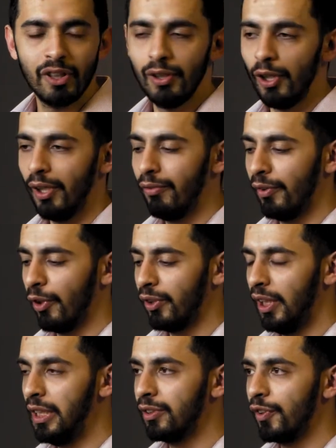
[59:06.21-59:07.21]
If your
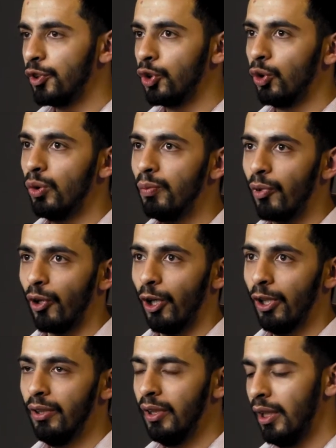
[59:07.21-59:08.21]
teaser is too
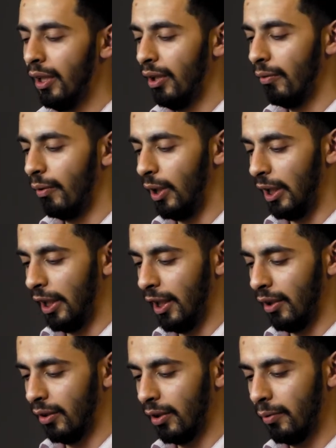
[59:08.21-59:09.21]
broad, well,
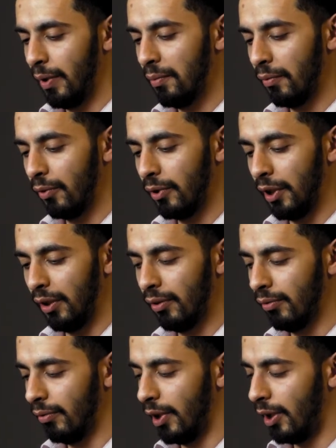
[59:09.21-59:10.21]
then the people would think,
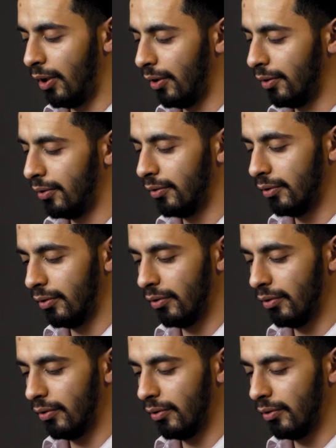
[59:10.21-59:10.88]
well,